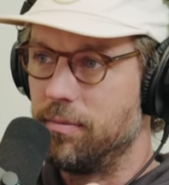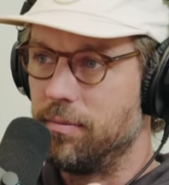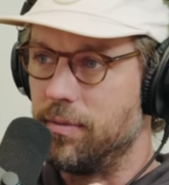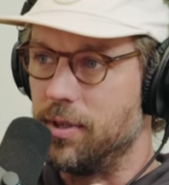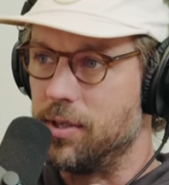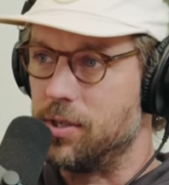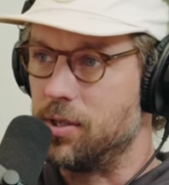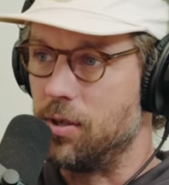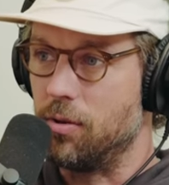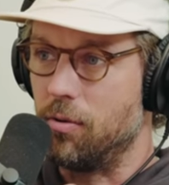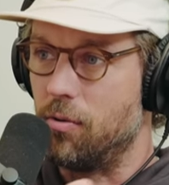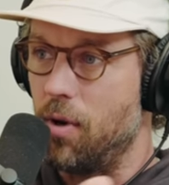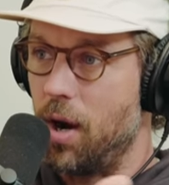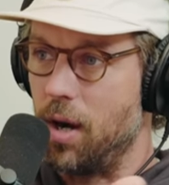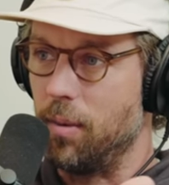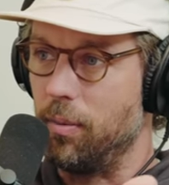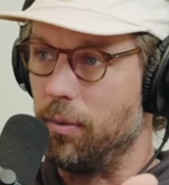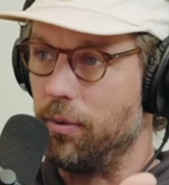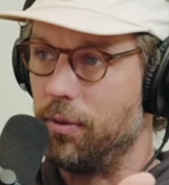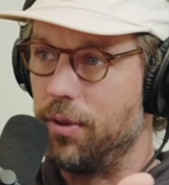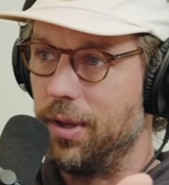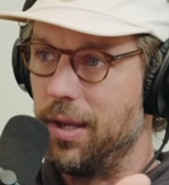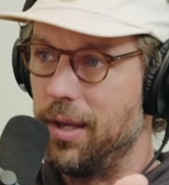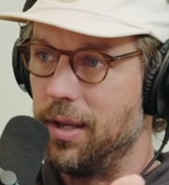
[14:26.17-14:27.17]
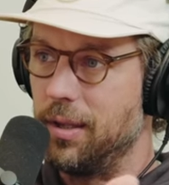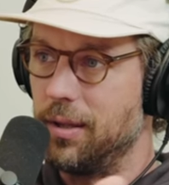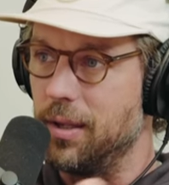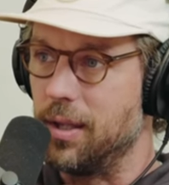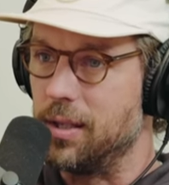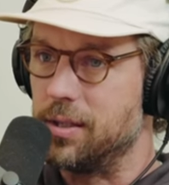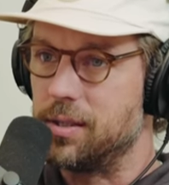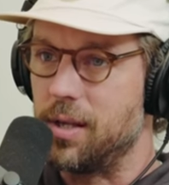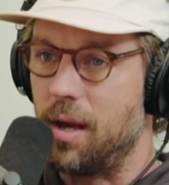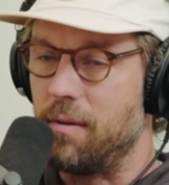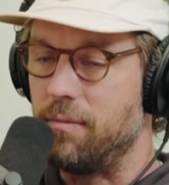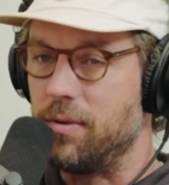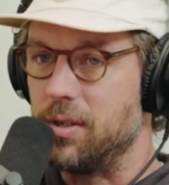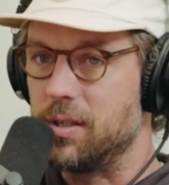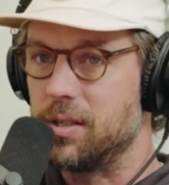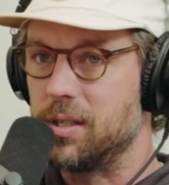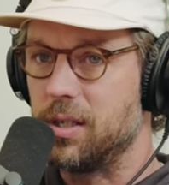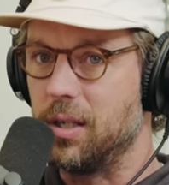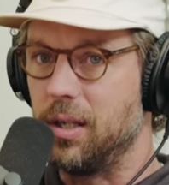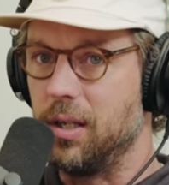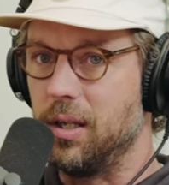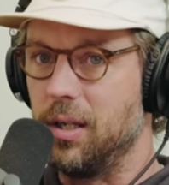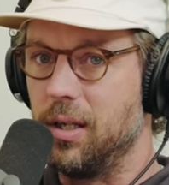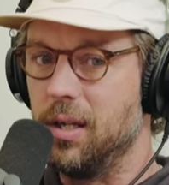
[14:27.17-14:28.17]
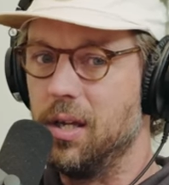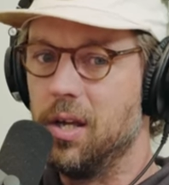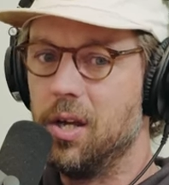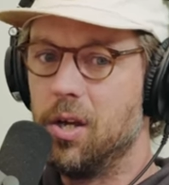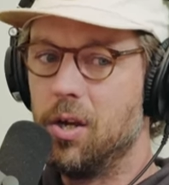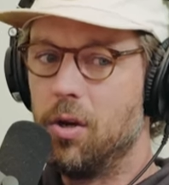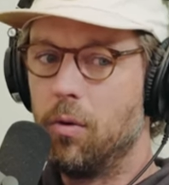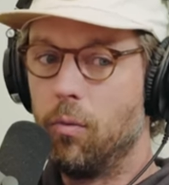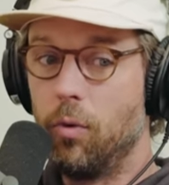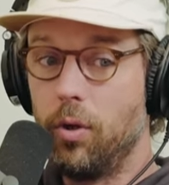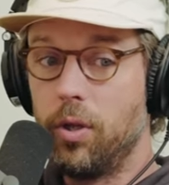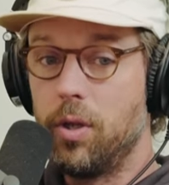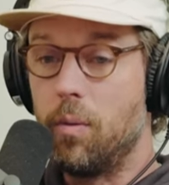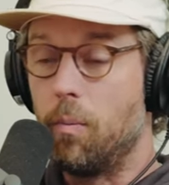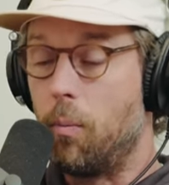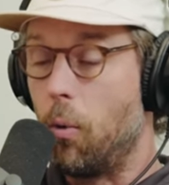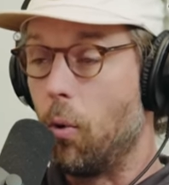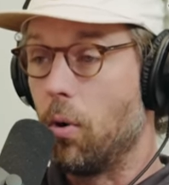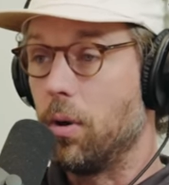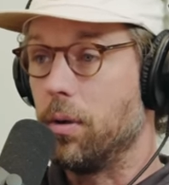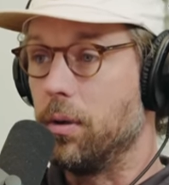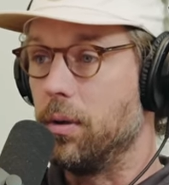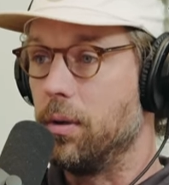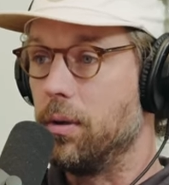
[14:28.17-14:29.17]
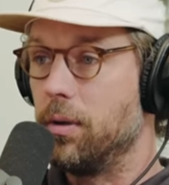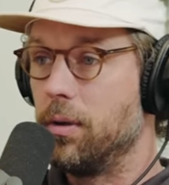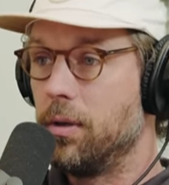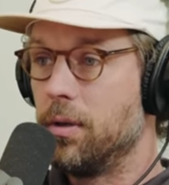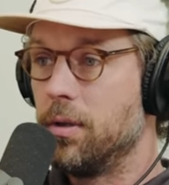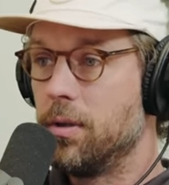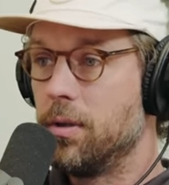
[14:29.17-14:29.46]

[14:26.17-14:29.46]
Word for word: this incredible thing that's obviously really important